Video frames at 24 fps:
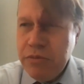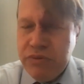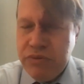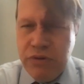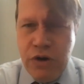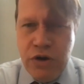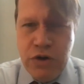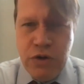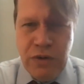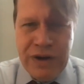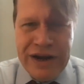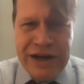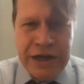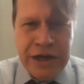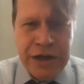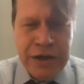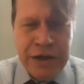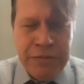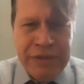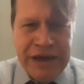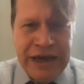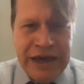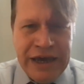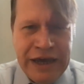
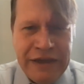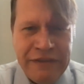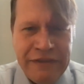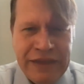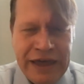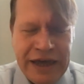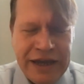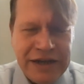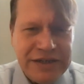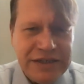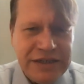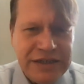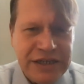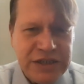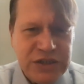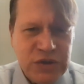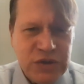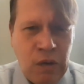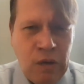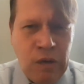program, and that it's